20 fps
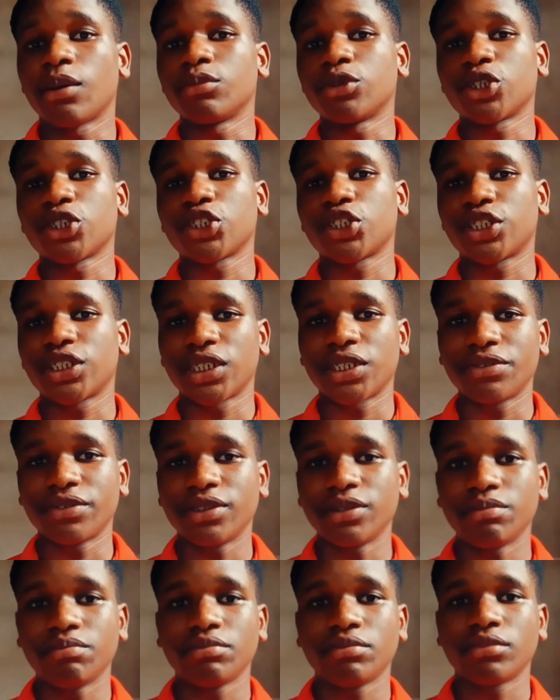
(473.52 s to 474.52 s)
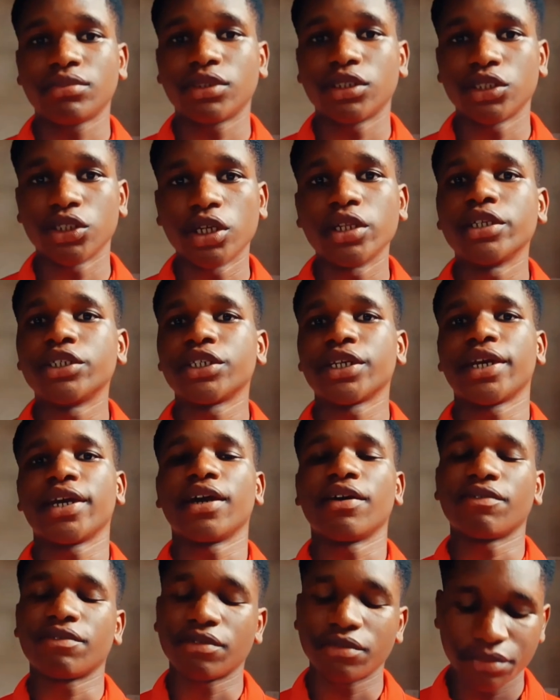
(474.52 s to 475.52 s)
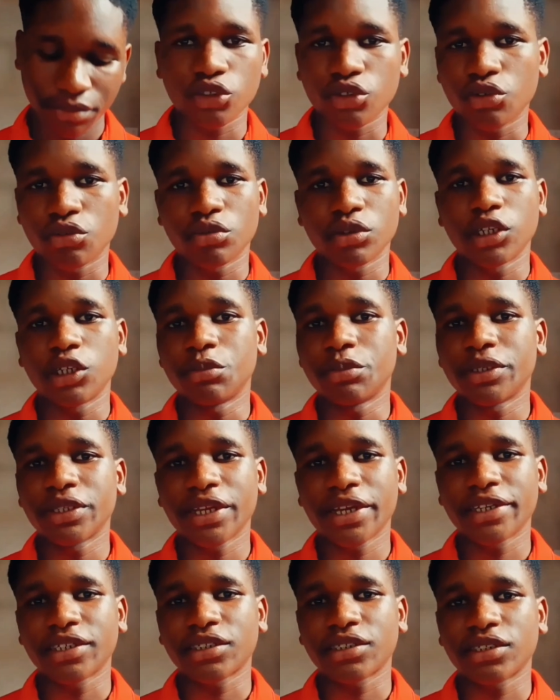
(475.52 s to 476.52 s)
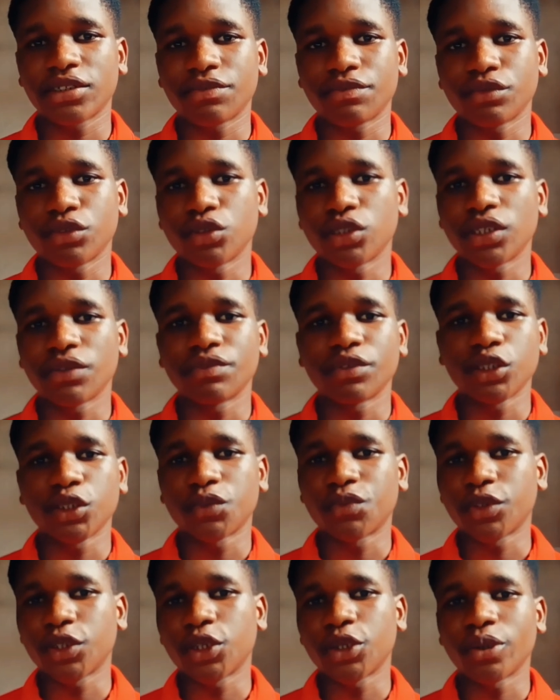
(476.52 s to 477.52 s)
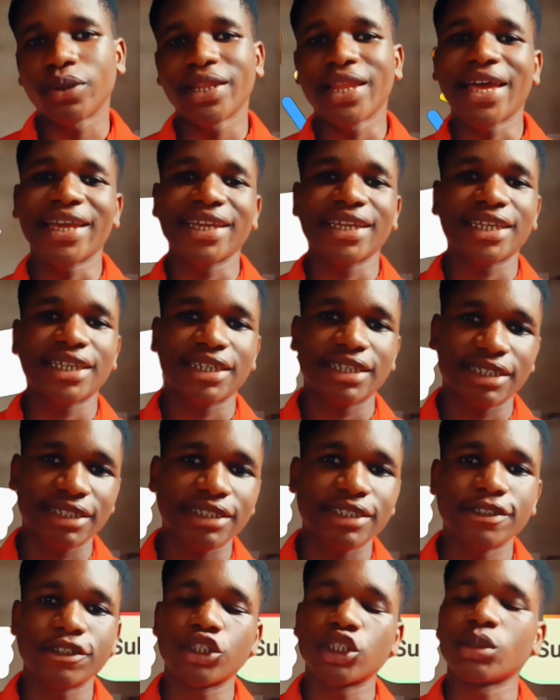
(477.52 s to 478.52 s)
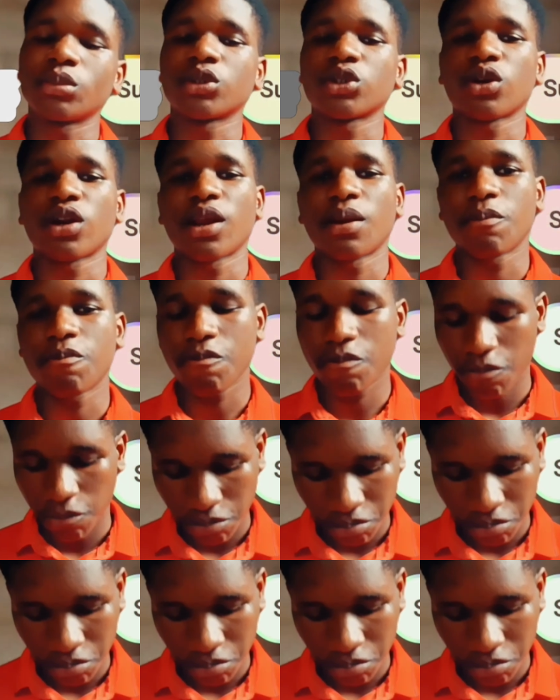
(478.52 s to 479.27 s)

I'm just sharing knowledge I have. So it'd be nice if you give this video a like and subscribe.